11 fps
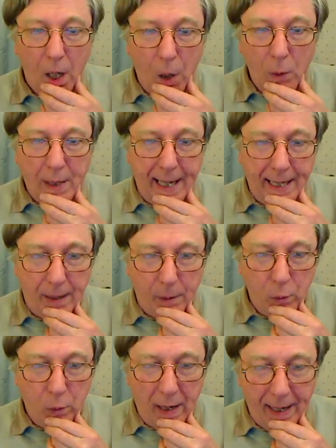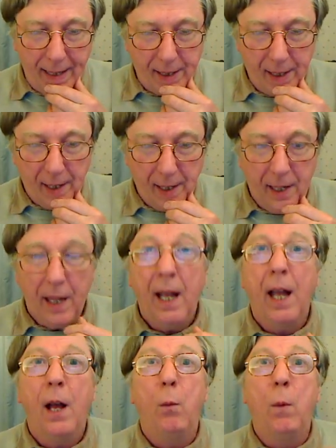Okay, right.
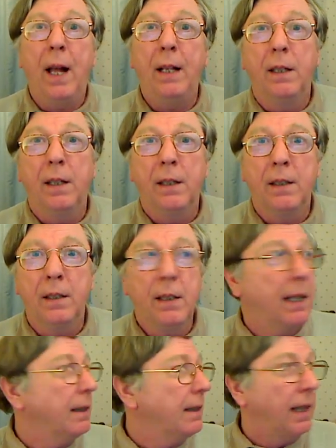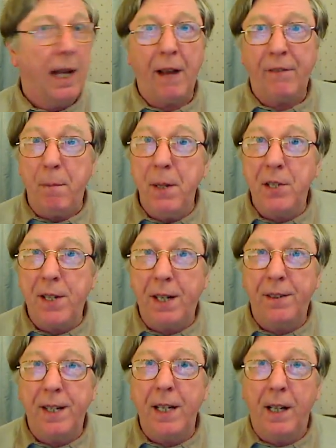Well, have I missed
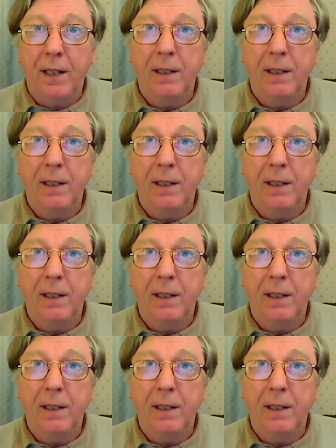anything?